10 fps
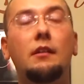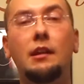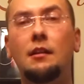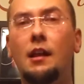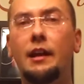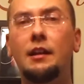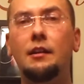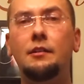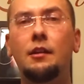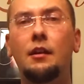Getting
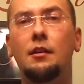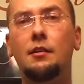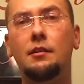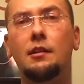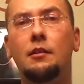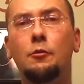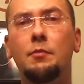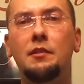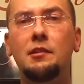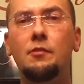lightheaded, getting a little
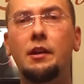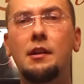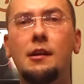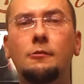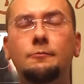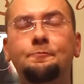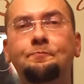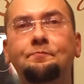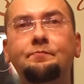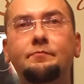buzzy right now.
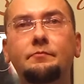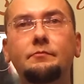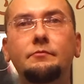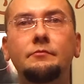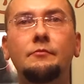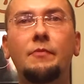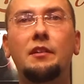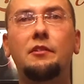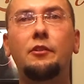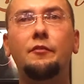
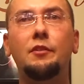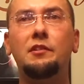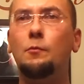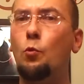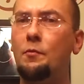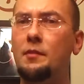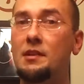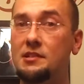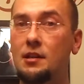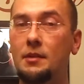Starting to feel some warmth in
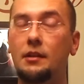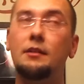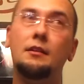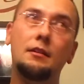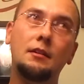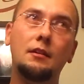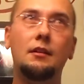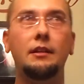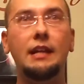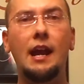my stomach.
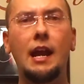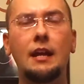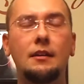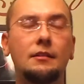Yay.